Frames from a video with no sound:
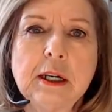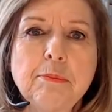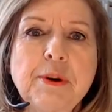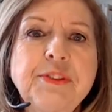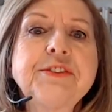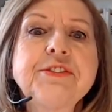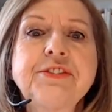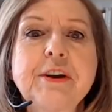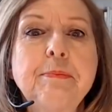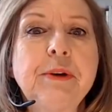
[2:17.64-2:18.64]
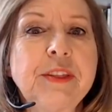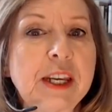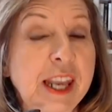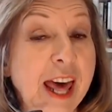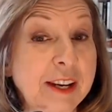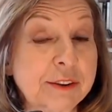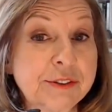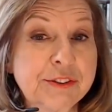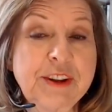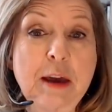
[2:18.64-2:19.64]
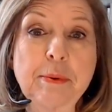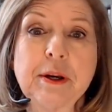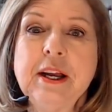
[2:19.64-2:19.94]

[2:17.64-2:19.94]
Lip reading: But this is simply the latest step